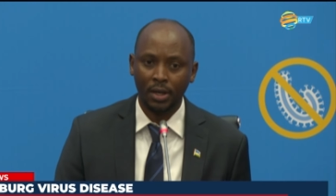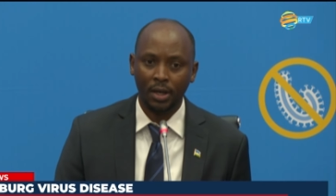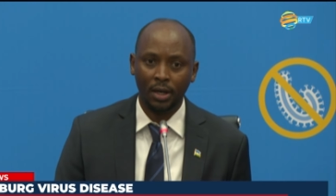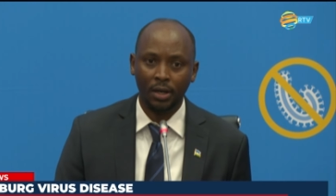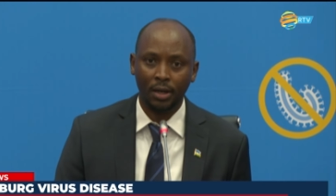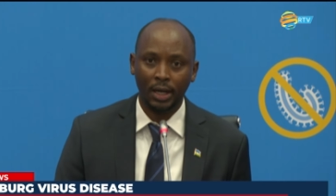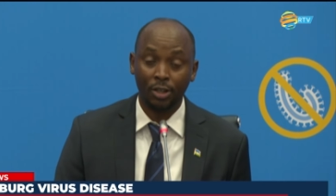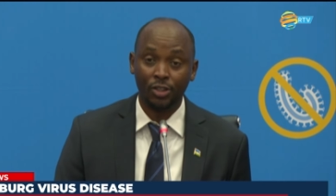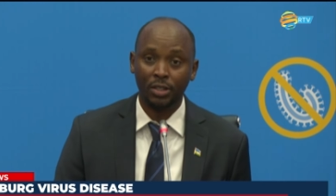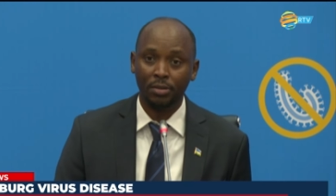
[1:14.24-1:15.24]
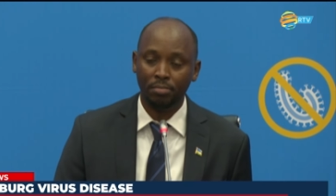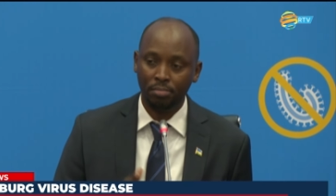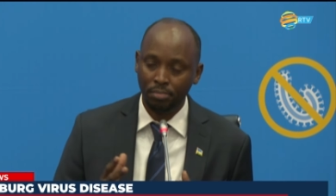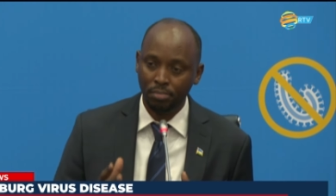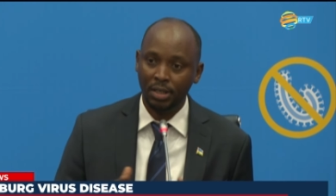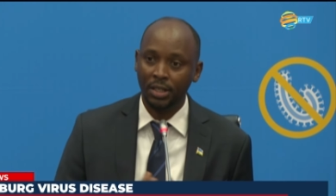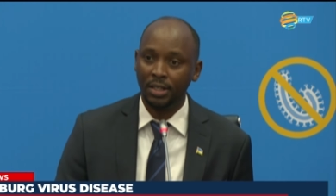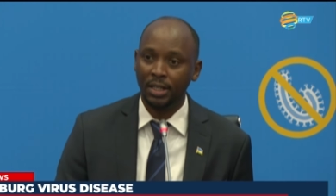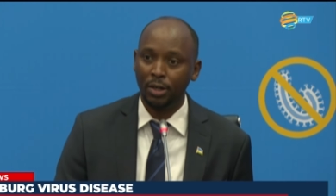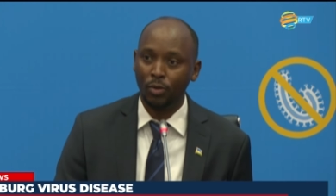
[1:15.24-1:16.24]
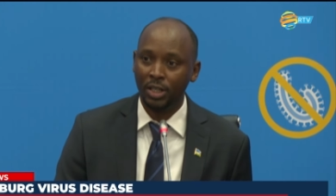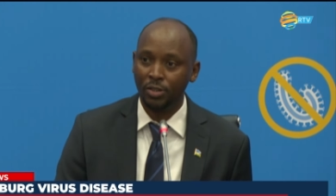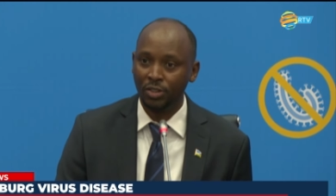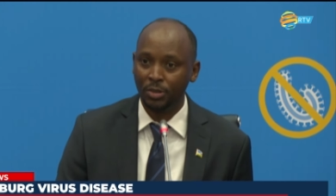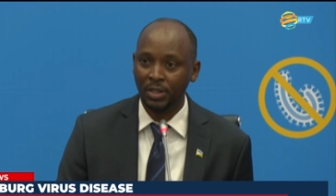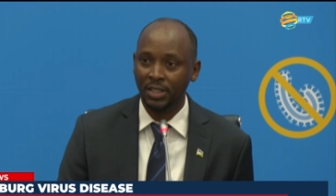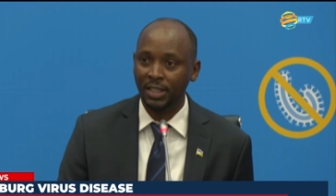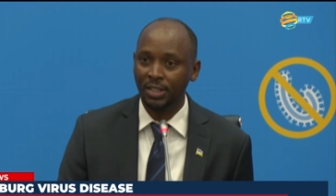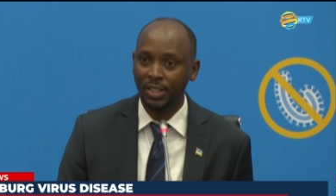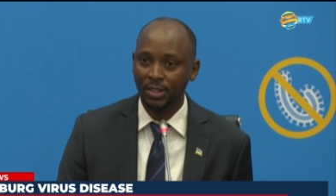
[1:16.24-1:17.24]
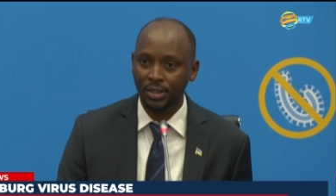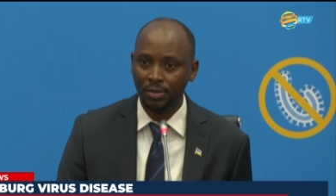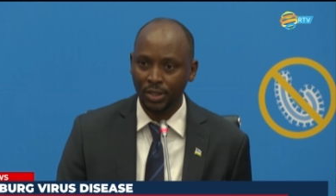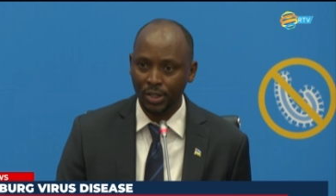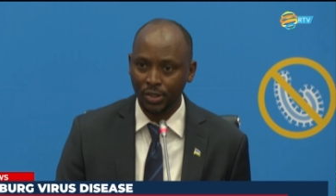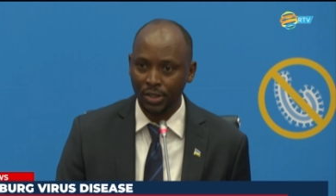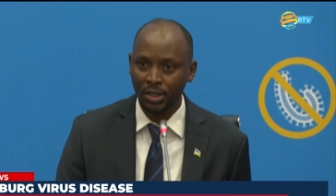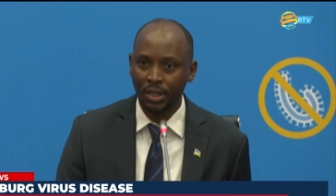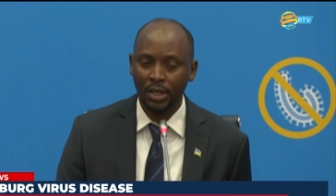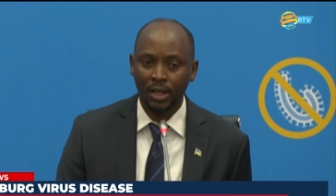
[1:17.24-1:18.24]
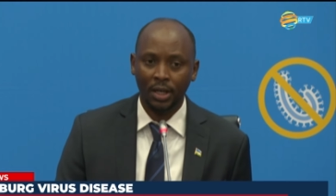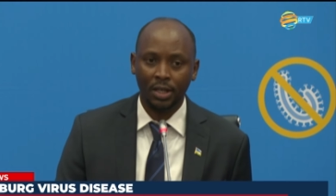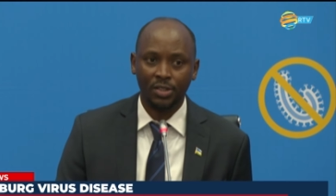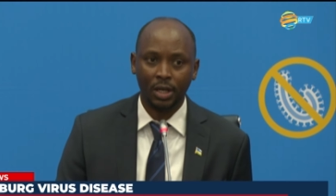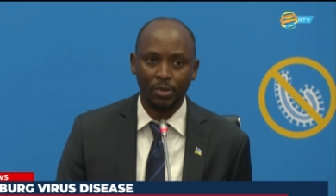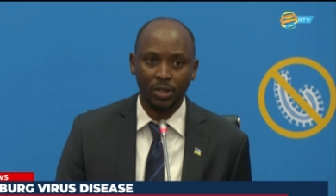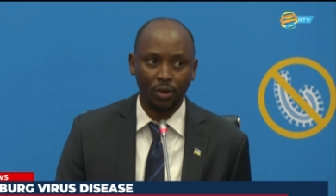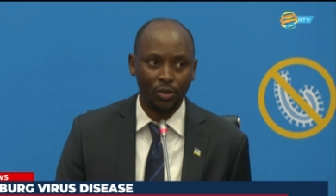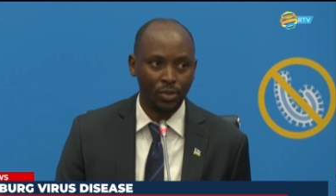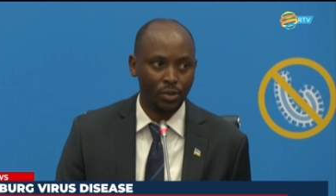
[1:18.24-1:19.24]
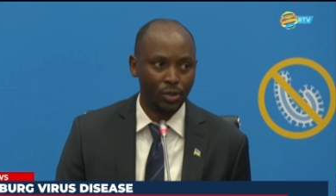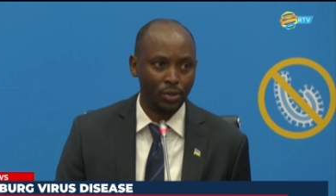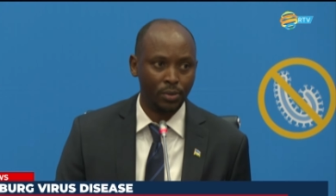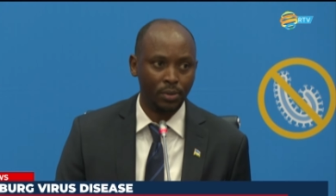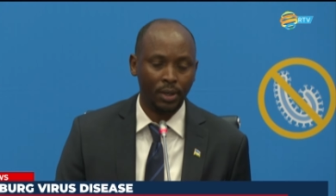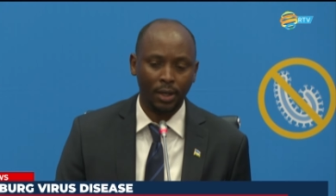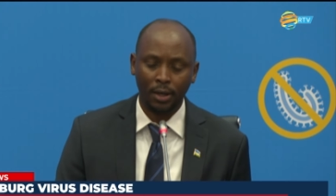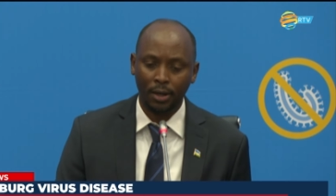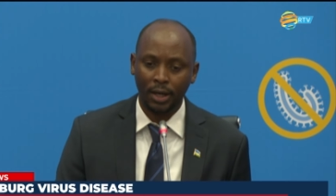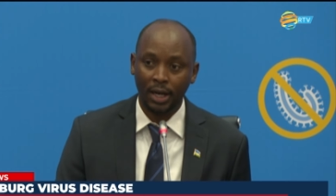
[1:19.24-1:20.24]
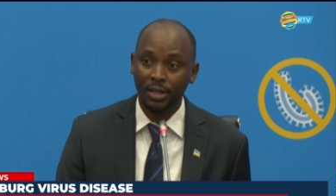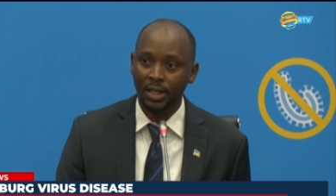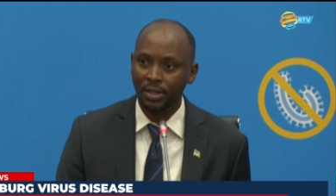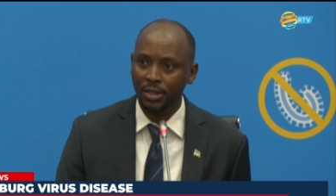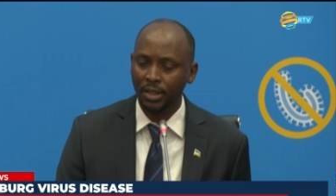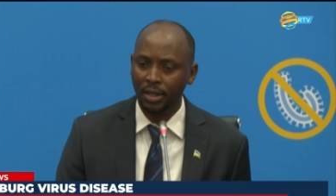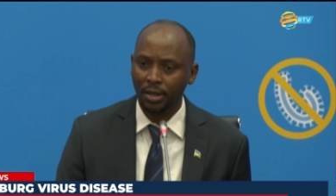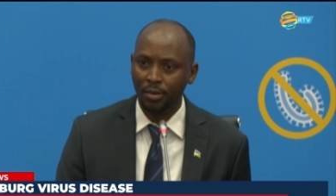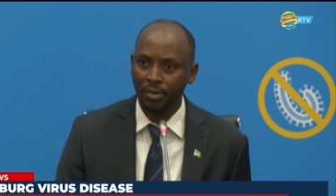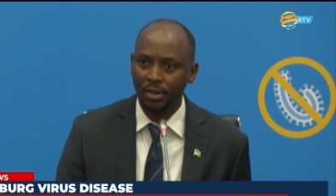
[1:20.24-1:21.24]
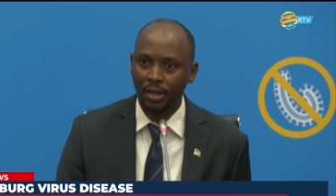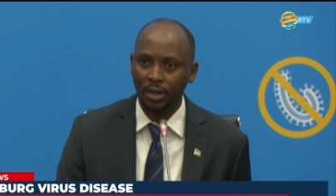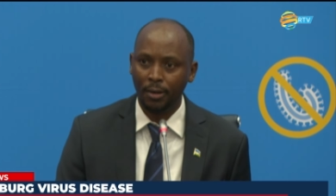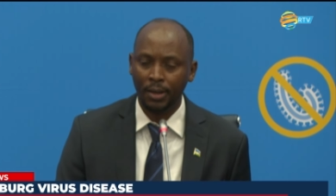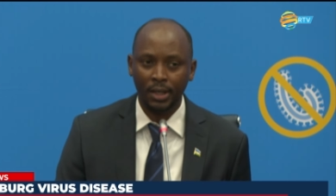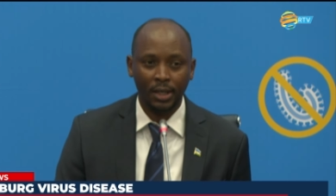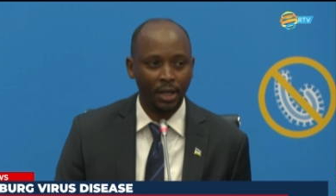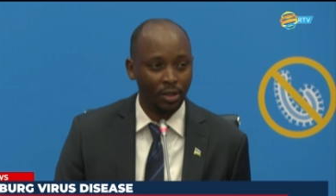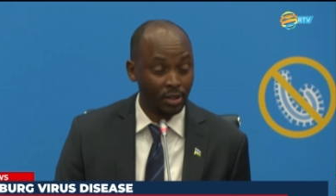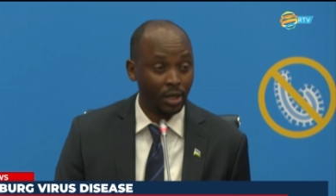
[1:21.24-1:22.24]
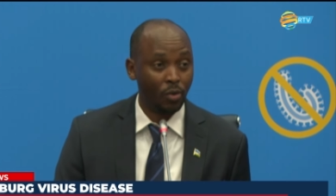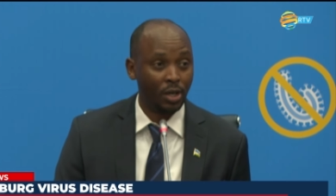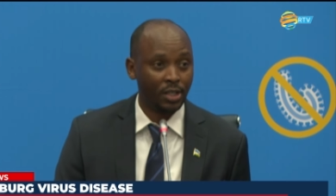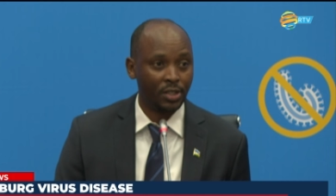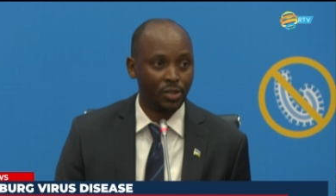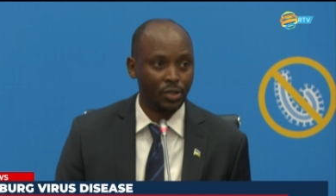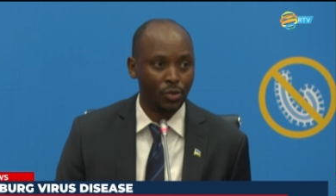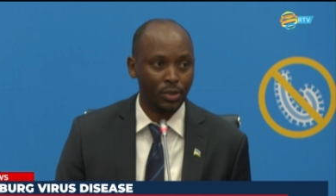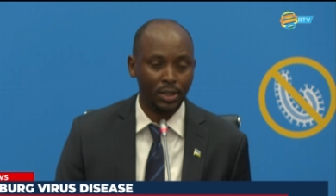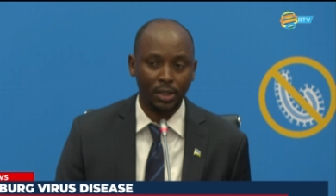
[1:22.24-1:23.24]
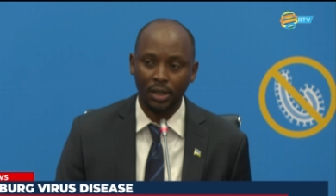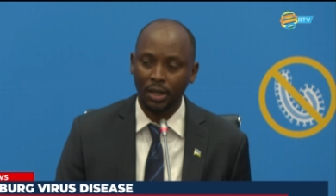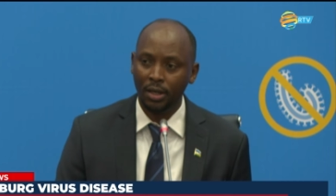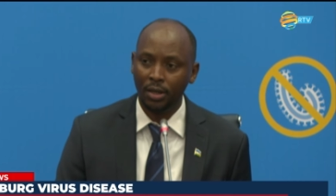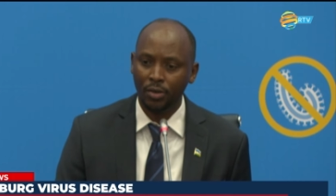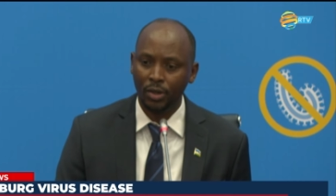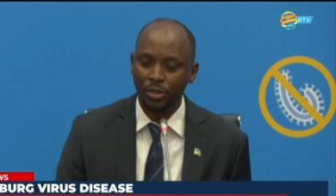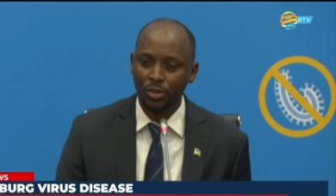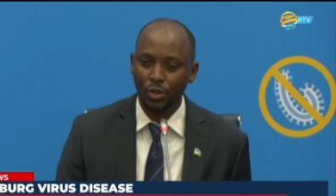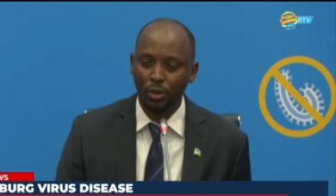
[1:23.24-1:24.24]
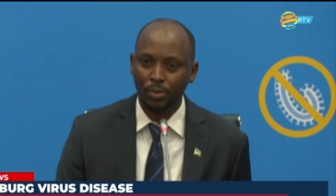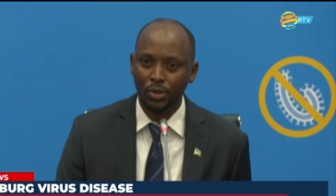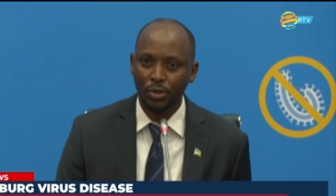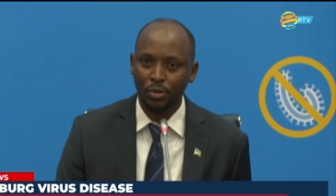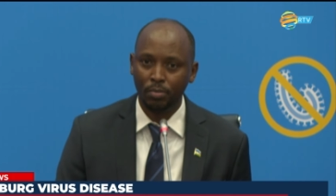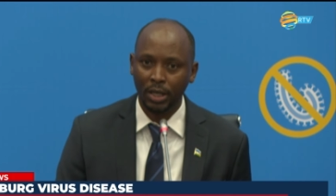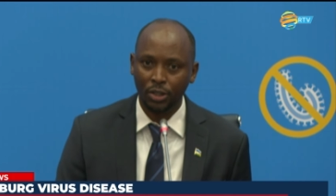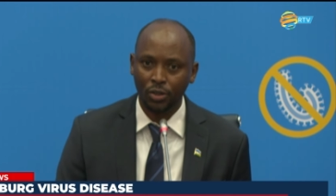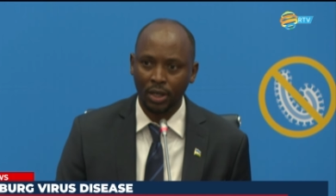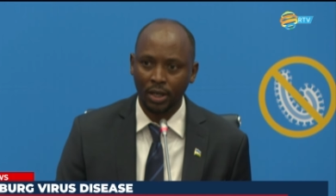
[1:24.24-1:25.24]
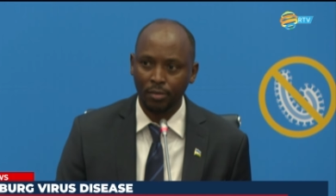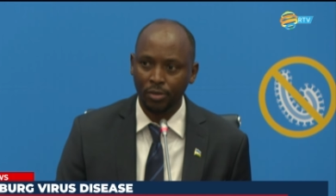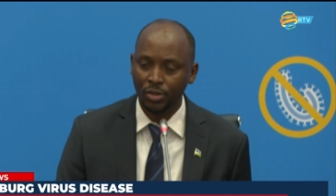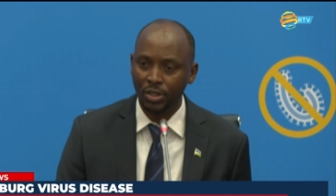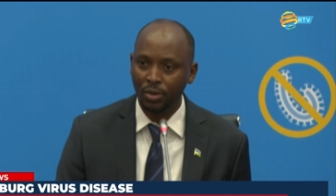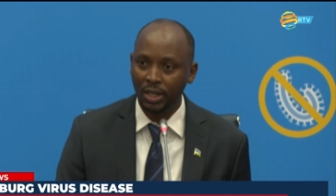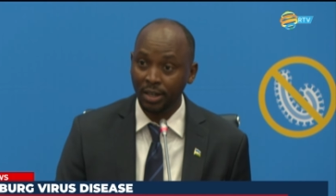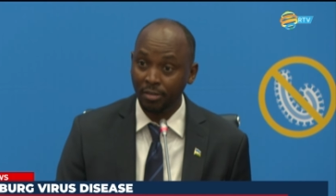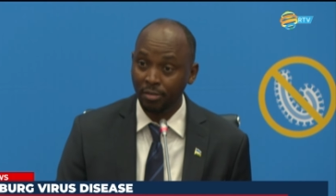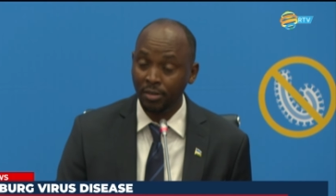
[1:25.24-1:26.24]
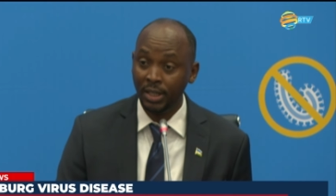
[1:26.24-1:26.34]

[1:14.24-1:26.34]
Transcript: actually better than what was predicted, which is something also to highlight with the healthcare workers doing a great job to make sure every single life